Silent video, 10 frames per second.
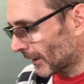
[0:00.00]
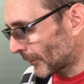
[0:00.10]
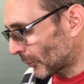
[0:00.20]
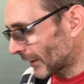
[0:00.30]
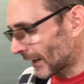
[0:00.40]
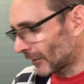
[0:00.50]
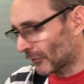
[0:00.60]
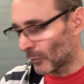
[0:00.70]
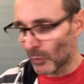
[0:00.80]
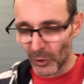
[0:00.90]
we get
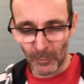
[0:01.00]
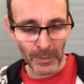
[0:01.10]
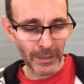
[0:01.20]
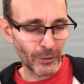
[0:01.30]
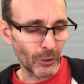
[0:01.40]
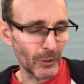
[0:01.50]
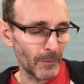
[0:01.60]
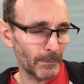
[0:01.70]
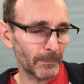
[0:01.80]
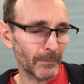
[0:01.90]
to World Be Gone.
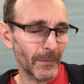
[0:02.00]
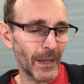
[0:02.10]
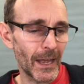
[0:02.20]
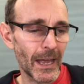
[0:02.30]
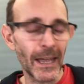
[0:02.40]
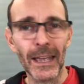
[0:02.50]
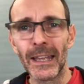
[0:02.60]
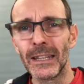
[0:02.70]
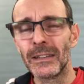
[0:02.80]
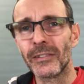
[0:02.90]

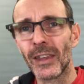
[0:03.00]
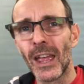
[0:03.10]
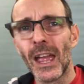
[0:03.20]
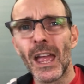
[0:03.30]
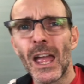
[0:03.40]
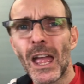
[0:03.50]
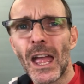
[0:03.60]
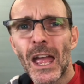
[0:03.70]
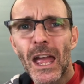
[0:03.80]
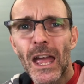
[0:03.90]
And
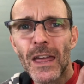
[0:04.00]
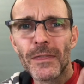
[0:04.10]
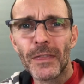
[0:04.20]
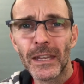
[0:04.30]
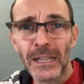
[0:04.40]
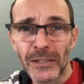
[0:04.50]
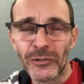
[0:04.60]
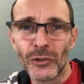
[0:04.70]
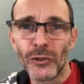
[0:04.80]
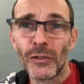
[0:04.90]
they
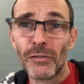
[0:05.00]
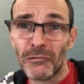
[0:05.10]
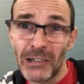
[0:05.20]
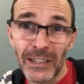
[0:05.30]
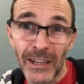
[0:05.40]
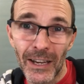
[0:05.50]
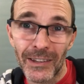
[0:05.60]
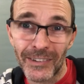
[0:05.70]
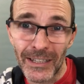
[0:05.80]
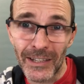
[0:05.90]
issued three
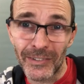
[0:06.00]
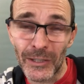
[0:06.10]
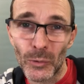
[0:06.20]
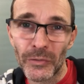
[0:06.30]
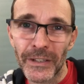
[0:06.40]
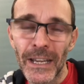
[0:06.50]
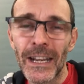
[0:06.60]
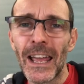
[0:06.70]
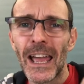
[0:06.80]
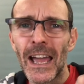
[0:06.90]
CD singles again
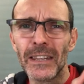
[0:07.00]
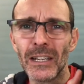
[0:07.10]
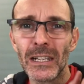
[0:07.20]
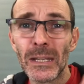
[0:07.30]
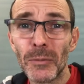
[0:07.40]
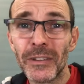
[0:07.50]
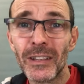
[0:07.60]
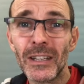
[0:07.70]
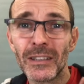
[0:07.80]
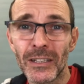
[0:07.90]
and a limited
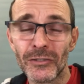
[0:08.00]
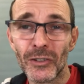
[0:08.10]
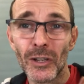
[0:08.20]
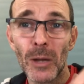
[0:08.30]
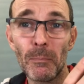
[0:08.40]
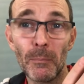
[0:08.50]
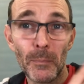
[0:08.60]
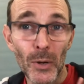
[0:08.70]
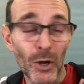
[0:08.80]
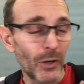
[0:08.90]
edition
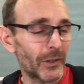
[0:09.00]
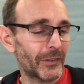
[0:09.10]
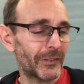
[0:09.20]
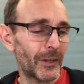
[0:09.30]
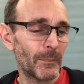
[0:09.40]
box.